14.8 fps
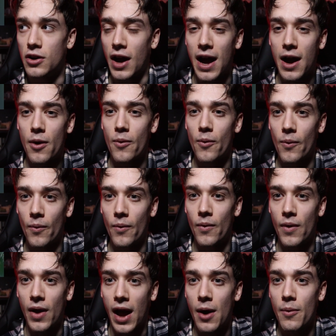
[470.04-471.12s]
how
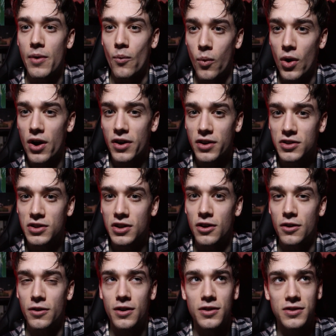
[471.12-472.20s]
it works,
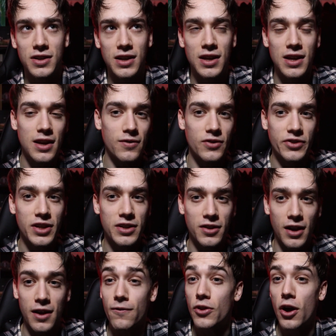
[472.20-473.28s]
because he even says
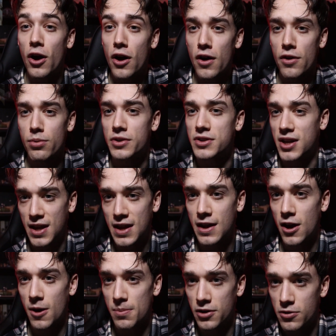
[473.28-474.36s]
like if the earth were to heat
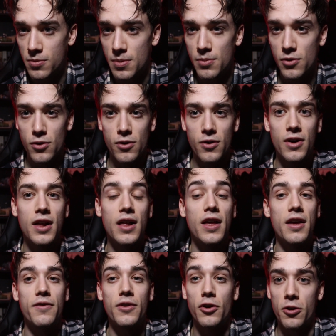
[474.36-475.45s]
up a little bit more,
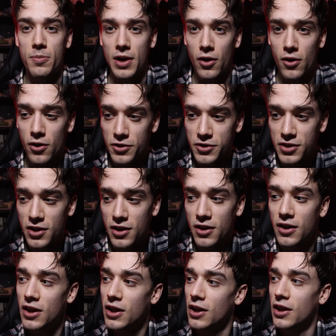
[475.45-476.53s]
if it got a bit hotter,
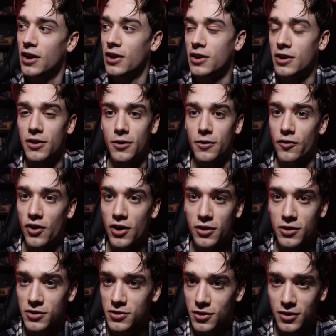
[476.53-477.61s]

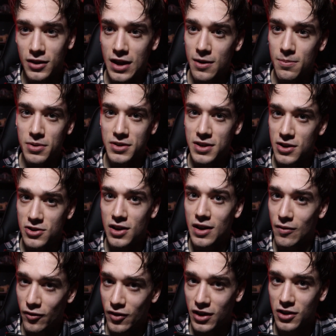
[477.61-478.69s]
fungus could then potentially
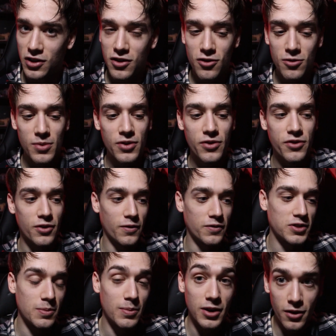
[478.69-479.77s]
infect humans, and
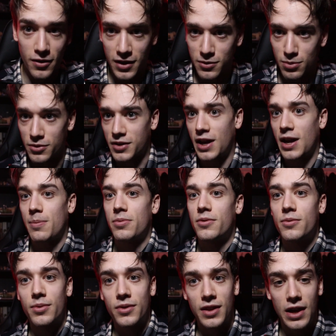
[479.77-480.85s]
obviously we know that's what's
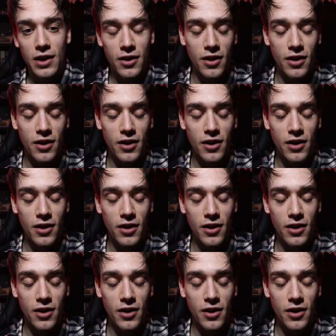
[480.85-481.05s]
happened with the